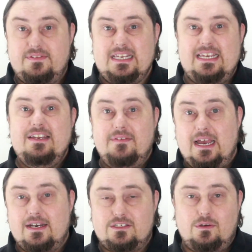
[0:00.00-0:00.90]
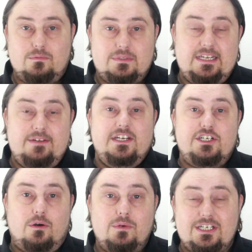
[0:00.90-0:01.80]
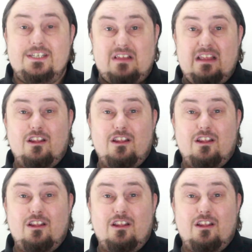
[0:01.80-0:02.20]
it's even had its own TV show, which is a